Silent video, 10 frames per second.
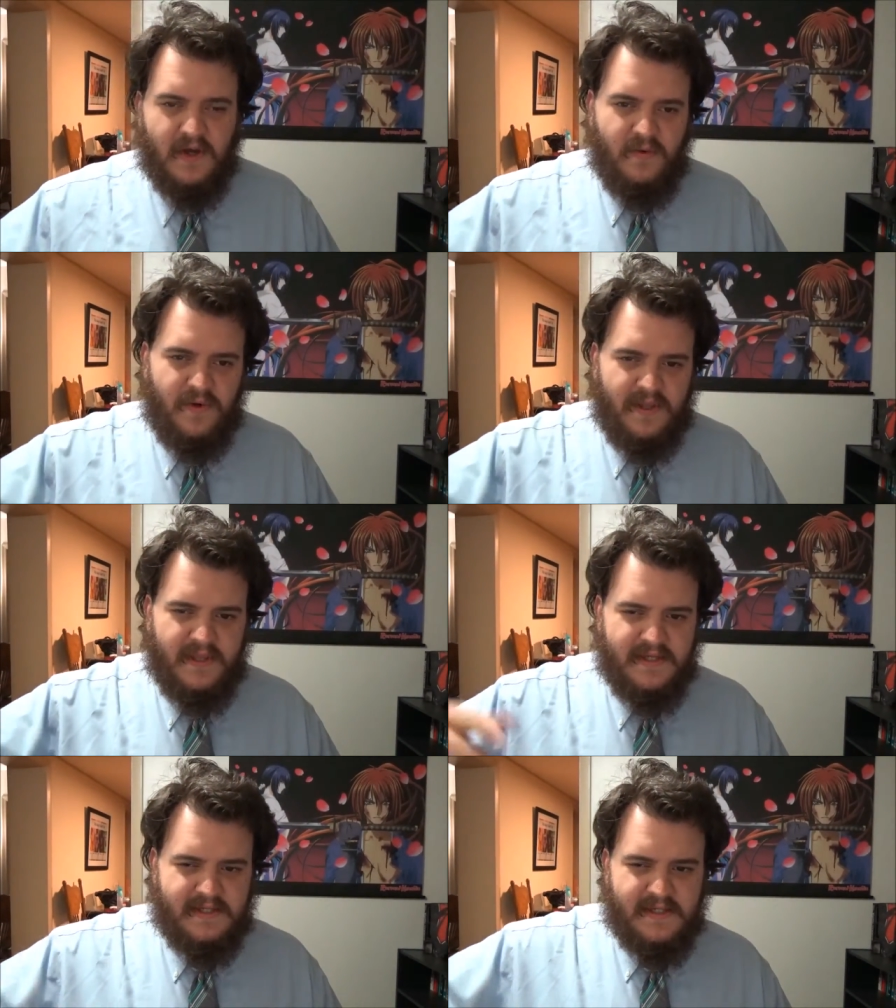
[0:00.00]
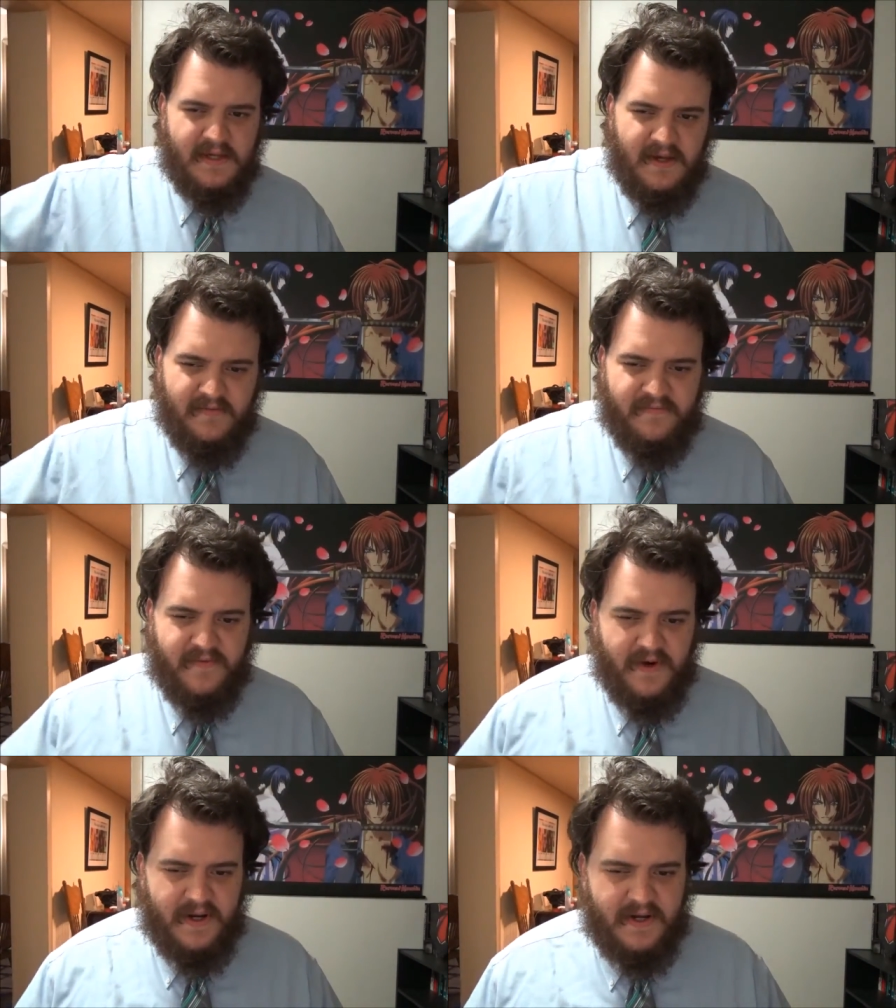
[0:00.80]
with his
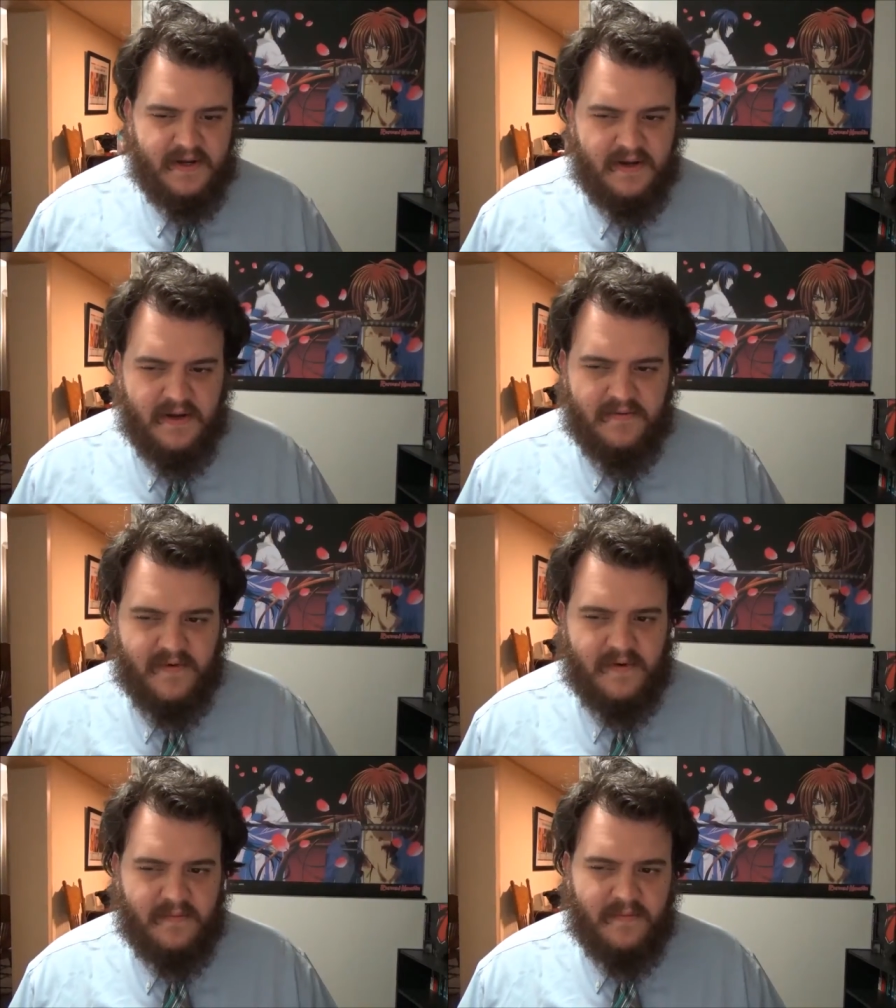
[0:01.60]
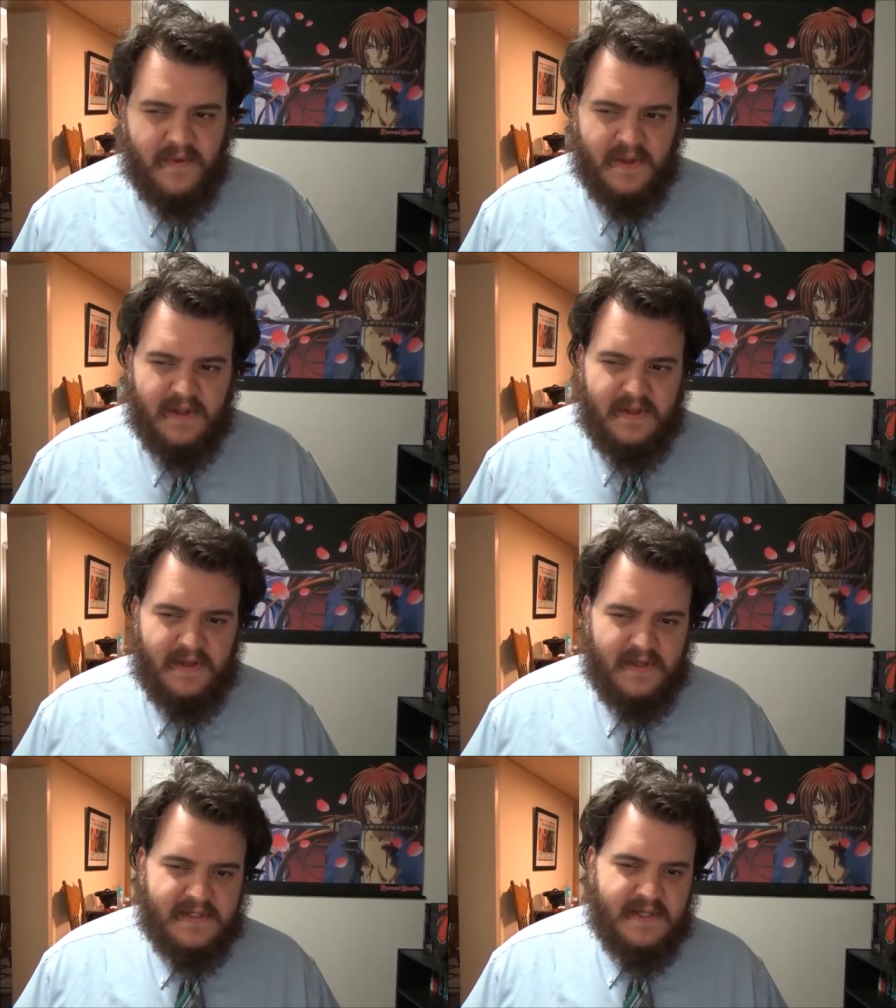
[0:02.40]
friend from
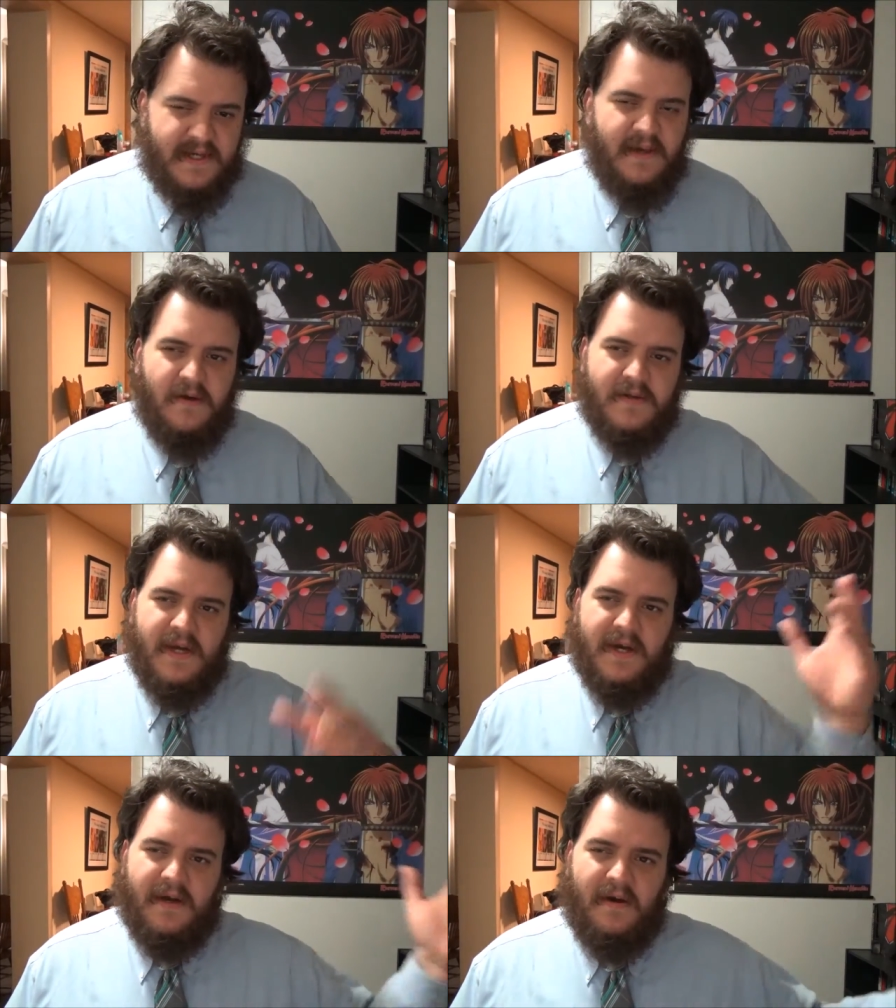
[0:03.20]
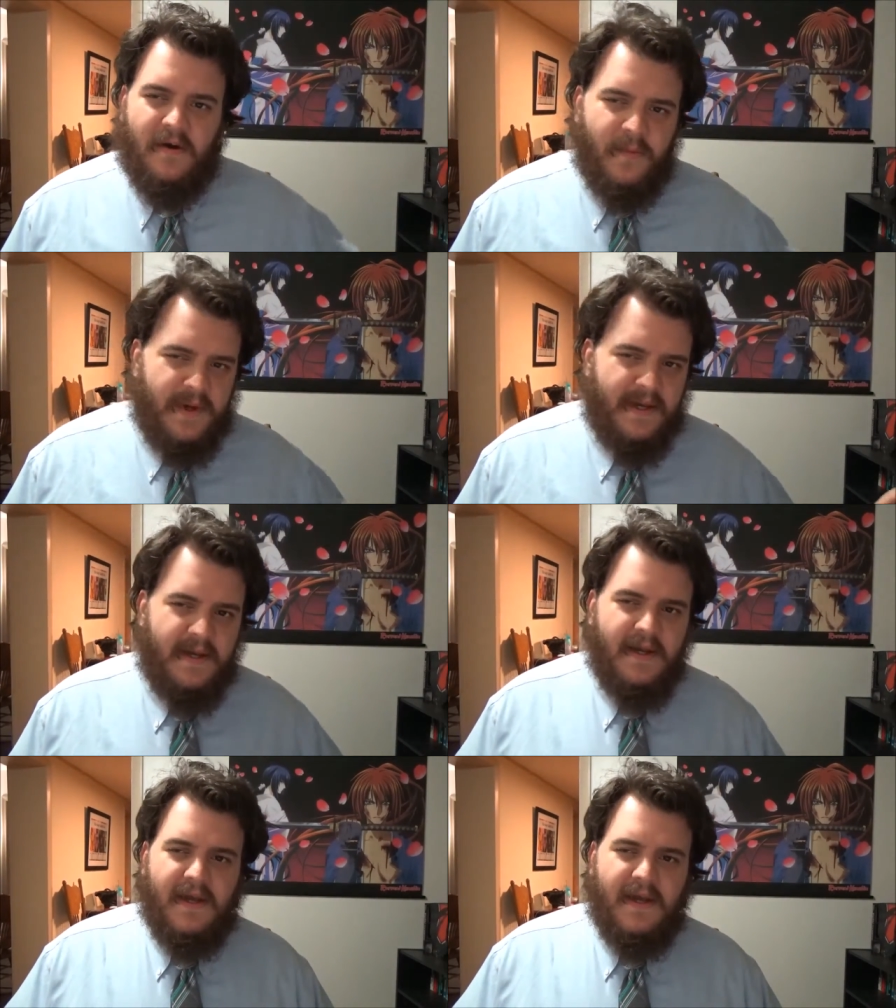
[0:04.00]
the Sekihotai army,